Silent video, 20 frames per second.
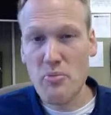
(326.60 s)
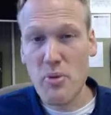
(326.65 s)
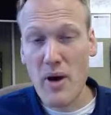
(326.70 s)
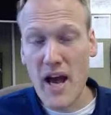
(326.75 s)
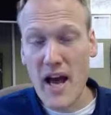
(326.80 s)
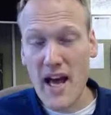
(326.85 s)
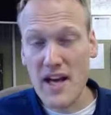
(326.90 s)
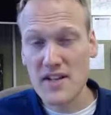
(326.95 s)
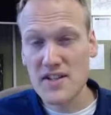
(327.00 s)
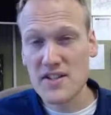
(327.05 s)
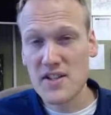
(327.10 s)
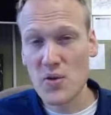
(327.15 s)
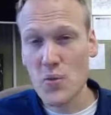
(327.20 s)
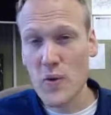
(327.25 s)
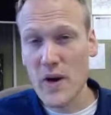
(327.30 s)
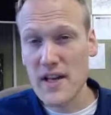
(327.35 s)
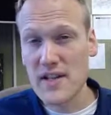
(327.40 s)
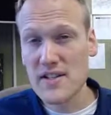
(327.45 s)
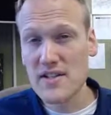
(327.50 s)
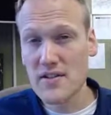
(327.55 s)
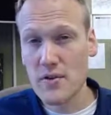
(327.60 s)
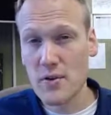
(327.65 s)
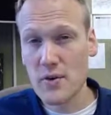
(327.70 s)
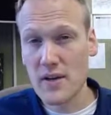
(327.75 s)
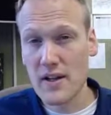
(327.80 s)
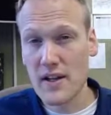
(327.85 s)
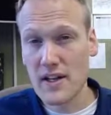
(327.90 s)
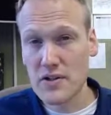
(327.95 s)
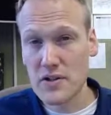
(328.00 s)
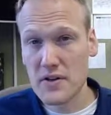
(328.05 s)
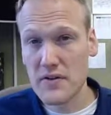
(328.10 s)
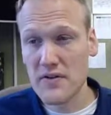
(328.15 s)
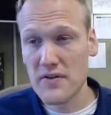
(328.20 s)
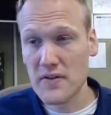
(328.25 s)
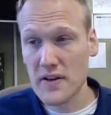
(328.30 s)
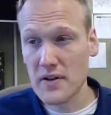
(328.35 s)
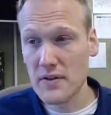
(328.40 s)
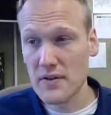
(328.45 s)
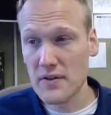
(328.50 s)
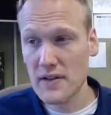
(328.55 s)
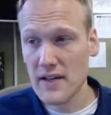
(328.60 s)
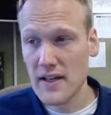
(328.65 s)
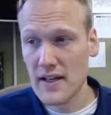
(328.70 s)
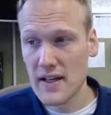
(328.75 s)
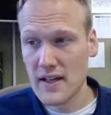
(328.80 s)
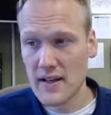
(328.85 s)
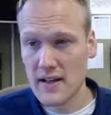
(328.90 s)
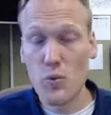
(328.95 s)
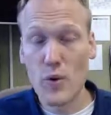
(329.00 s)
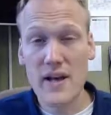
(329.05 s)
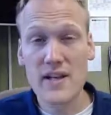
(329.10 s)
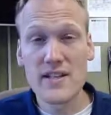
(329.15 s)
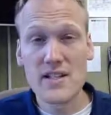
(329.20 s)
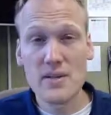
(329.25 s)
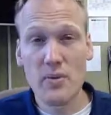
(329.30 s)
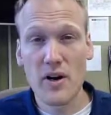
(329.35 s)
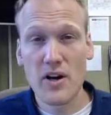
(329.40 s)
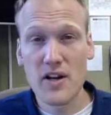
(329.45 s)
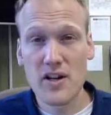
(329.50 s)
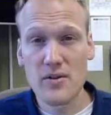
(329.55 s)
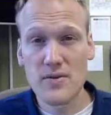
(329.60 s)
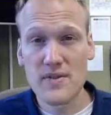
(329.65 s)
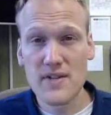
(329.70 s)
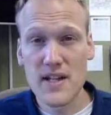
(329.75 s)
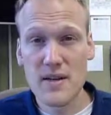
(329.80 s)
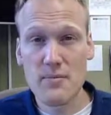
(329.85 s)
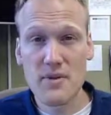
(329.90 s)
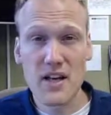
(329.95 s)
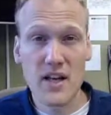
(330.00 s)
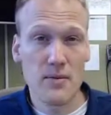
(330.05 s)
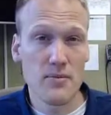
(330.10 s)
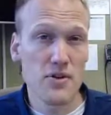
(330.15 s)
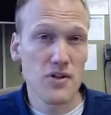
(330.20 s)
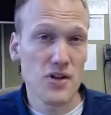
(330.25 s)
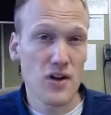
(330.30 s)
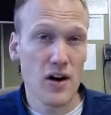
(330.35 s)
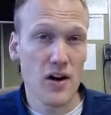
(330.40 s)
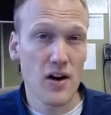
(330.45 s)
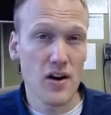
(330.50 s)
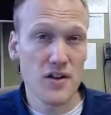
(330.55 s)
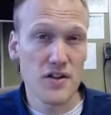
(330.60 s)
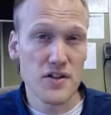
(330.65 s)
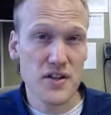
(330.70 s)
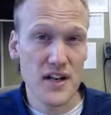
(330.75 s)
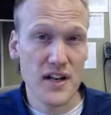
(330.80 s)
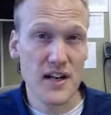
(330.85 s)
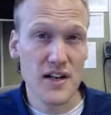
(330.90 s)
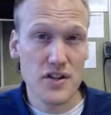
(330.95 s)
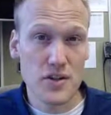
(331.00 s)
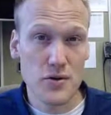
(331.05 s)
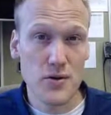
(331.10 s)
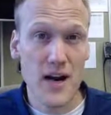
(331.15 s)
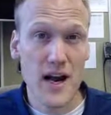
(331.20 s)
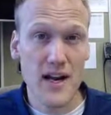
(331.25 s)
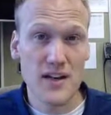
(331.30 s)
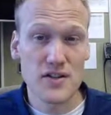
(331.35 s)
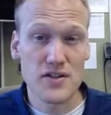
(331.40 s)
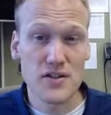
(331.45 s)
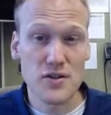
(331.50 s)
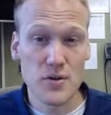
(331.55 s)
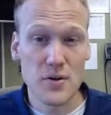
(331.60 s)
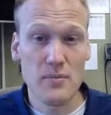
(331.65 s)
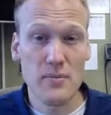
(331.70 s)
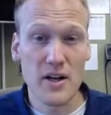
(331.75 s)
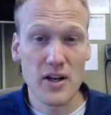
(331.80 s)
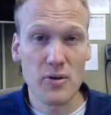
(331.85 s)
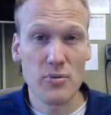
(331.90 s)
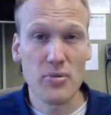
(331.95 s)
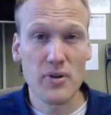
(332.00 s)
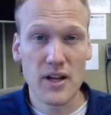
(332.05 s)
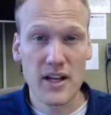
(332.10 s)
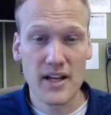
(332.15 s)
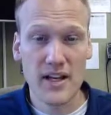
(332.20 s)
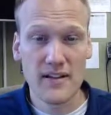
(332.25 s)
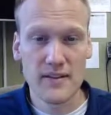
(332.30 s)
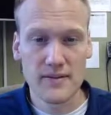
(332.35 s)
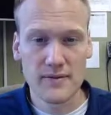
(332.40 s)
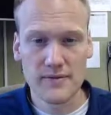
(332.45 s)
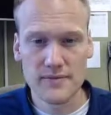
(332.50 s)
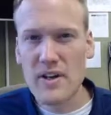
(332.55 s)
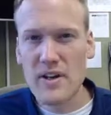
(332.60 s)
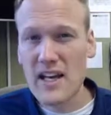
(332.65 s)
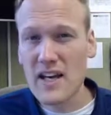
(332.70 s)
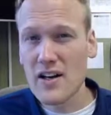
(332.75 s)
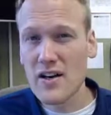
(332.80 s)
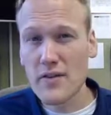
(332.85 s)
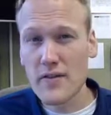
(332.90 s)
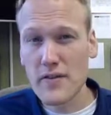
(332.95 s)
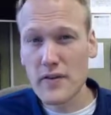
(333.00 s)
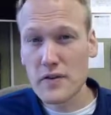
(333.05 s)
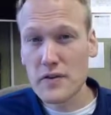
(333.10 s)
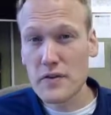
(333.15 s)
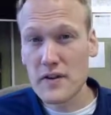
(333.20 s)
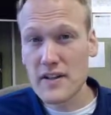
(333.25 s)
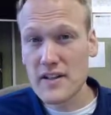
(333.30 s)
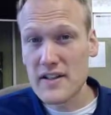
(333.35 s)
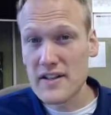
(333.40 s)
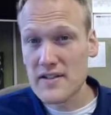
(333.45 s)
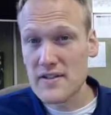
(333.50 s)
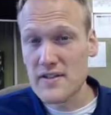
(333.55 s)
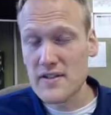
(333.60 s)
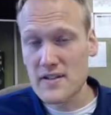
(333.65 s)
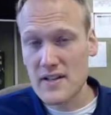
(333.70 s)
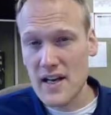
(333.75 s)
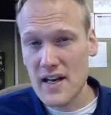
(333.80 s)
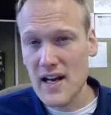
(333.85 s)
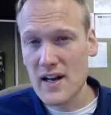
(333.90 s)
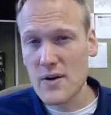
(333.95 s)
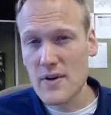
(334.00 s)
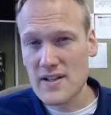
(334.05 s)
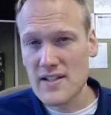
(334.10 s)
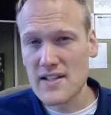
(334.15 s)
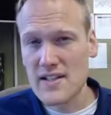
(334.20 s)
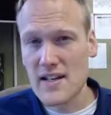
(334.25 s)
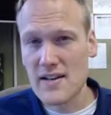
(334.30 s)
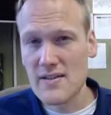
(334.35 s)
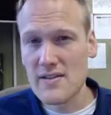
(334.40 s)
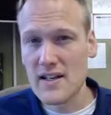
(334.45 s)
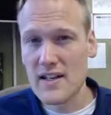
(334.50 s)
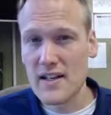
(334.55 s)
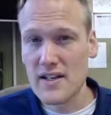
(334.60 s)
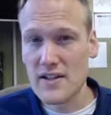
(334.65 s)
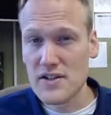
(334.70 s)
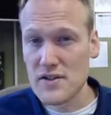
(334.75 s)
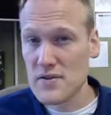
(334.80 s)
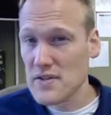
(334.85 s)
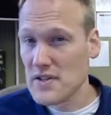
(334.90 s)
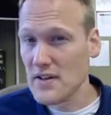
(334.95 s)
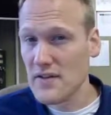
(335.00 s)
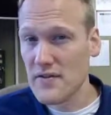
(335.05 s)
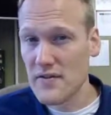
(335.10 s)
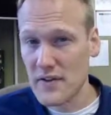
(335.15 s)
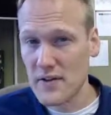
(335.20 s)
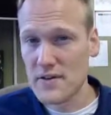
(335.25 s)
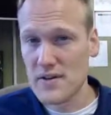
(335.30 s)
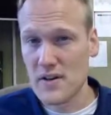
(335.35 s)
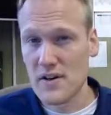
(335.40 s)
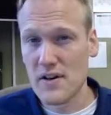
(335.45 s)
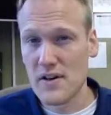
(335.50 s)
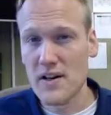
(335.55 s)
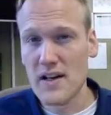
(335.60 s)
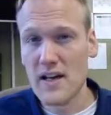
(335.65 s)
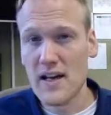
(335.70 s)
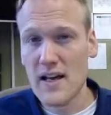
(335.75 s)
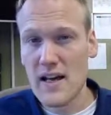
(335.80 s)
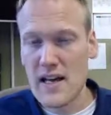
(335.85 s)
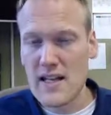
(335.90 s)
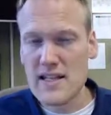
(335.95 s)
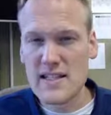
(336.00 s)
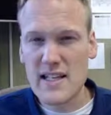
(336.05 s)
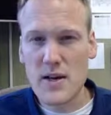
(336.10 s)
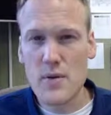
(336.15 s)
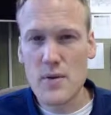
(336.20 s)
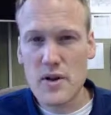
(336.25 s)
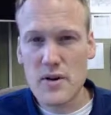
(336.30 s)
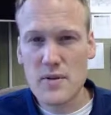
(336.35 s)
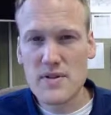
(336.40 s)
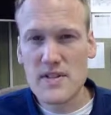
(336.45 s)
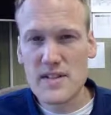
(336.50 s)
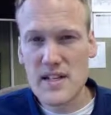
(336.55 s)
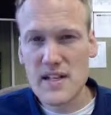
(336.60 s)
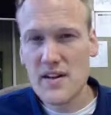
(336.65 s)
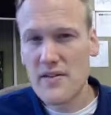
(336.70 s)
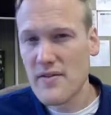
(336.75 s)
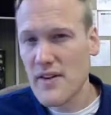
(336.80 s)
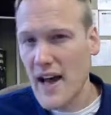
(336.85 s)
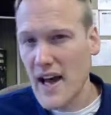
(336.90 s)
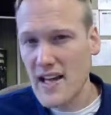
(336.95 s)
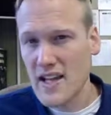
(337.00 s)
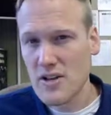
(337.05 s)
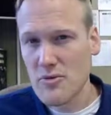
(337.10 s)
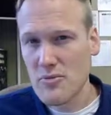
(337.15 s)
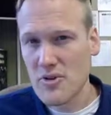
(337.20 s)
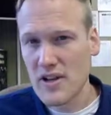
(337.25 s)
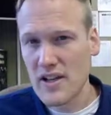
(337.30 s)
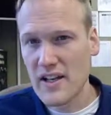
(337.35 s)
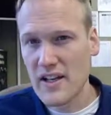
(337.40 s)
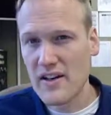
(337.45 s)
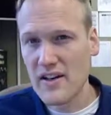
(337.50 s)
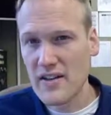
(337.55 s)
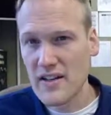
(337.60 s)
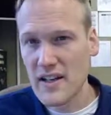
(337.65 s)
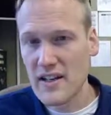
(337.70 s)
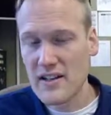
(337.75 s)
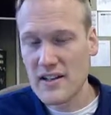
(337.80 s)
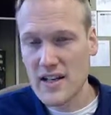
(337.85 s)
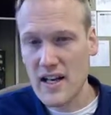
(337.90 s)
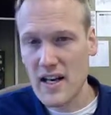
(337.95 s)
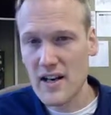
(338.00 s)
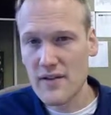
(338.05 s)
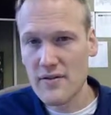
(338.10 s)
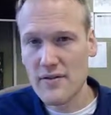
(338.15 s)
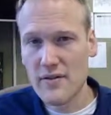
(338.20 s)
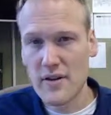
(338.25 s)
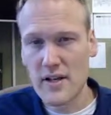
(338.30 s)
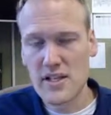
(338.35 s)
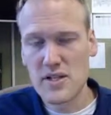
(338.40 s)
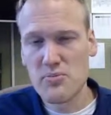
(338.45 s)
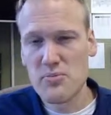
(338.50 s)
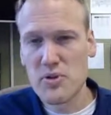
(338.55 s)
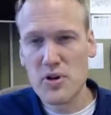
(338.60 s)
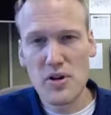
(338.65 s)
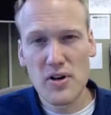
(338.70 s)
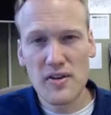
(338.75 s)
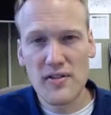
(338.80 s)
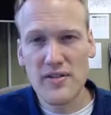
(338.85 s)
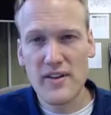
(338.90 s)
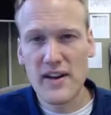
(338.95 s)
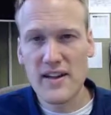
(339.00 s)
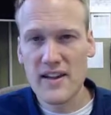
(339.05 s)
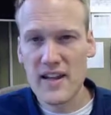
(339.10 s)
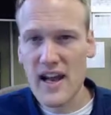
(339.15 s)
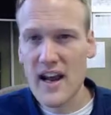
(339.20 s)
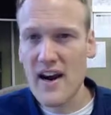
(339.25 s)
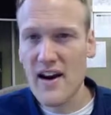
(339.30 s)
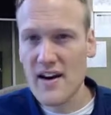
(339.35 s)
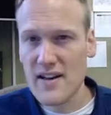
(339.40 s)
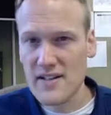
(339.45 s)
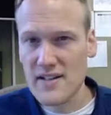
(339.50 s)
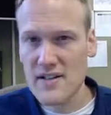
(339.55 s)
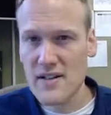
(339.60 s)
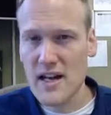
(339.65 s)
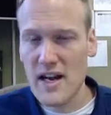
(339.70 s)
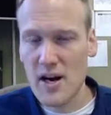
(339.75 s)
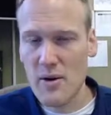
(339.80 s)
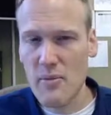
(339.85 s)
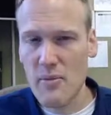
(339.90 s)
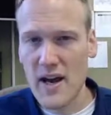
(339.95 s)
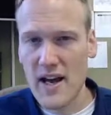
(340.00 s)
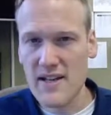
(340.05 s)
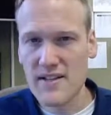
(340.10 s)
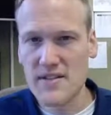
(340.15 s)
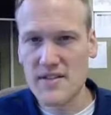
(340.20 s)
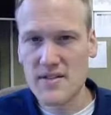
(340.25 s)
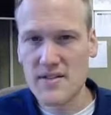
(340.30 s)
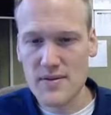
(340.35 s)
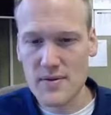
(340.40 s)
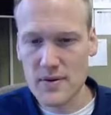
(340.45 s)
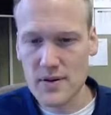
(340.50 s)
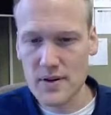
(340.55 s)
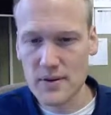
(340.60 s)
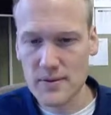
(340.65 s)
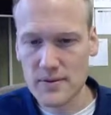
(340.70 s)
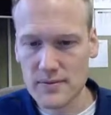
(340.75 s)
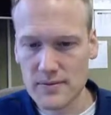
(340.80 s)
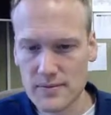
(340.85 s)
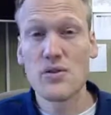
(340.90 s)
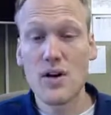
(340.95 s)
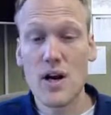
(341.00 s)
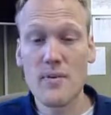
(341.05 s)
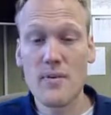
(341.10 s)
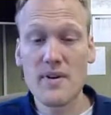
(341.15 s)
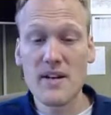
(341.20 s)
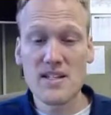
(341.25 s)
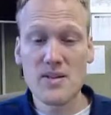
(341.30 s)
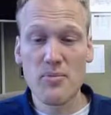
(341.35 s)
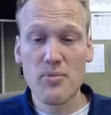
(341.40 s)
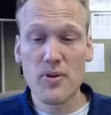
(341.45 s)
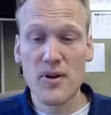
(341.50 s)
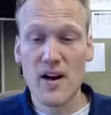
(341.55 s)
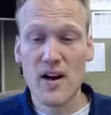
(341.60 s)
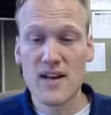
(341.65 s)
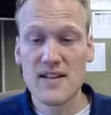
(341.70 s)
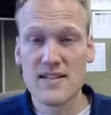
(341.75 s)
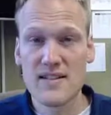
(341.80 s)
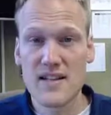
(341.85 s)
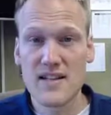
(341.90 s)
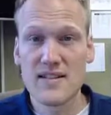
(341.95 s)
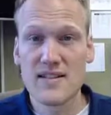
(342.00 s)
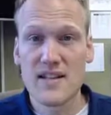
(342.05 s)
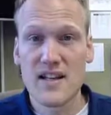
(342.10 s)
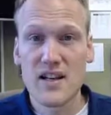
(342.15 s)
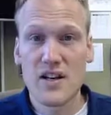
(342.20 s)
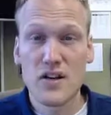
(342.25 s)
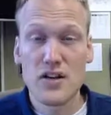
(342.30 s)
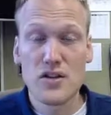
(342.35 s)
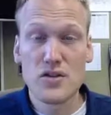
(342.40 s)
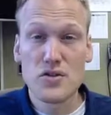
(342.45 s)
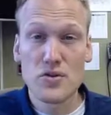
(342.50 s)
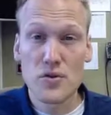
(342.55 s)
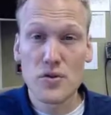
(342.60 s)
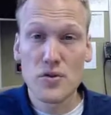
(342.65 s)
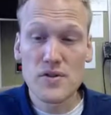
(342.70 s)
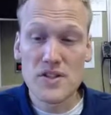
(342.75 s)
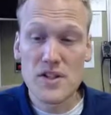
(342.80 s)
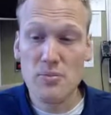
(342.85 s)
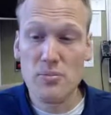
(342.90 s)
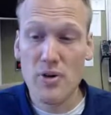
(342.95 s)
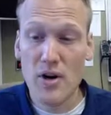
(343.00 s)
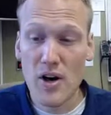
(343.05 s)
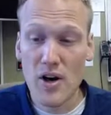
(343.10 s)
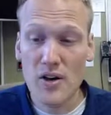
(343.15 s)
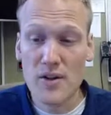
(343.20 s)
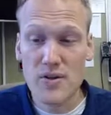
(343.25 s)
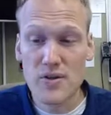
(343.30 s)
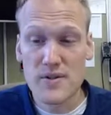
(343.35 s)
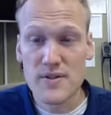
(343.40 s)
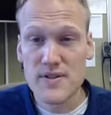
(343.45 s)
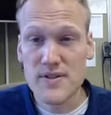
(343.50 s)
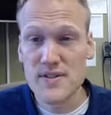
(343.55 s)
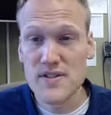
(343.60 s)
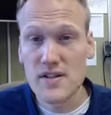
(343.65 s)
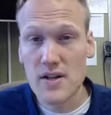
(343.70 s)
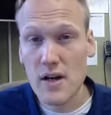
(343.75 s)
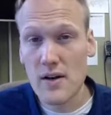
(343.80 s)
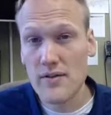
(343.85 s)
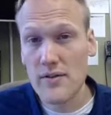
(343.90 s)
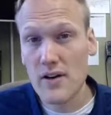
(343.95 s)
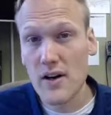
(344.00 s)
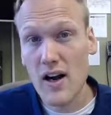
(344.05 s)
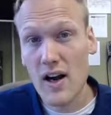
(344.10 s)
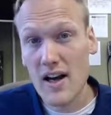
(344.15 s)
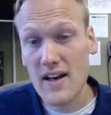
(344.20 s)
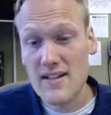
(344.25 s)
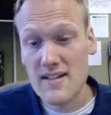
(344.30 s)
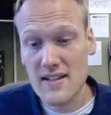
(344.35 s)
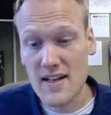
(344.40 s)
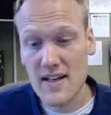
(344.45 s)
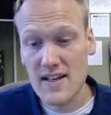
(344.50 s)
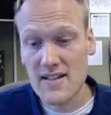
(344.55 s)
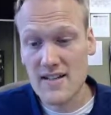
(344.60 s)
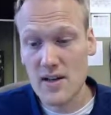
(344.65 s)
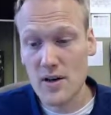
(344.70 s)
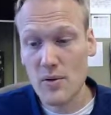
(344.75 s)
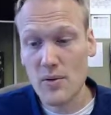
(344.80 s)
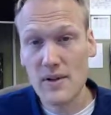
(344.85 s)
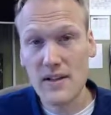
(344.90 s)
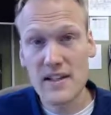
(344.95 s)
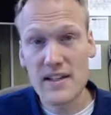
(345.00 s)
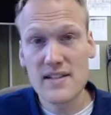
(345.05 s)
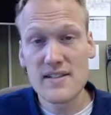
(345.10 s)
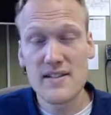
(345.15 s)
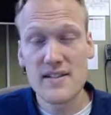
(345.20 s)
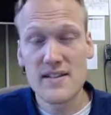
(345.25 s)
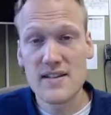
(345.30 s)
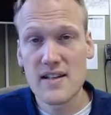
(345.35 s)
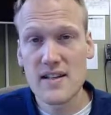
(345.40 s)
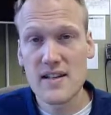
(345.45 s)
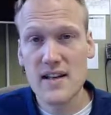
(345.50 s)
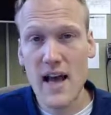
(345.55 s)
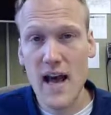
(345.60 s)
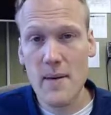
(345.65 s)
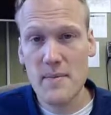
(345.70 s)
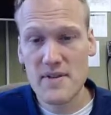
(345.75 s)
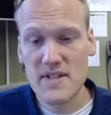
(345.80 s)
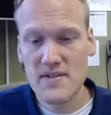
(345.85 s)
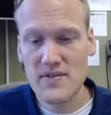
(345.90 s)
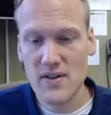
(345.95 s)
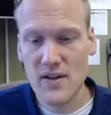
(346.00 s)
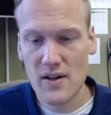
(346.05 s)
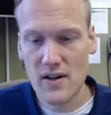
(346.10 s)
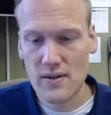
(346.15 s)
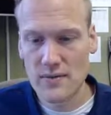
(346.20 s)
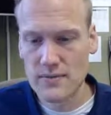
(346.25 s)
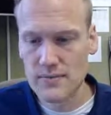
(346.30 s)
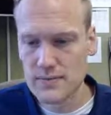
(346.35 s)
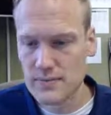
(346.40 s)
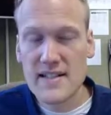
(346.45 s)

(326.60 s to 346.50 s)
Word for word: They pass the waste through an electric field. The waste particles then become charged and attract to a metal plate. Mechanical filtering is kind of what it sounds like. It's using a filter it's like what you'd see in a vacuum cleaner that kind of is purifying the air as the air passes through. Scrubbing is a process that controls the particles and sulfur oxides that are released into the atmosphere.